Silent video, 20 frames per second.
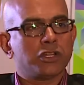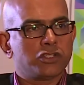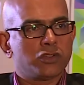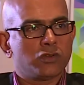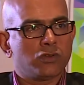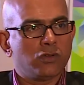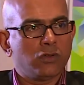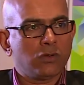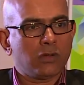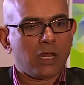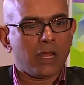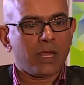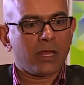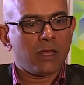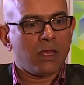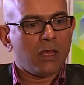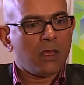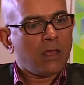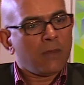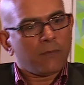it should look like.
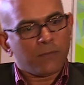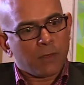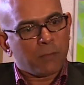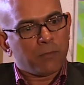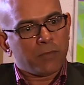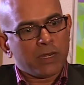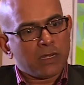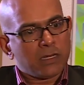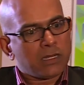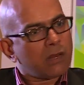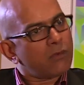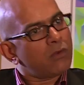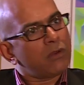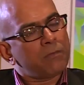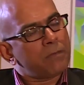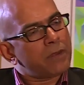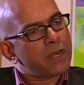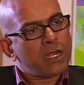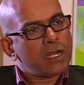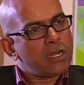The printer will
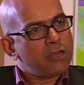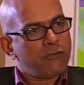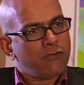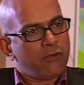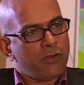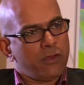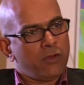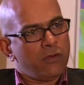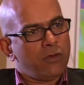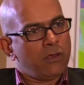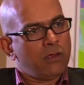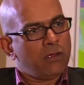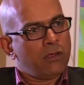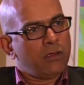print it for you.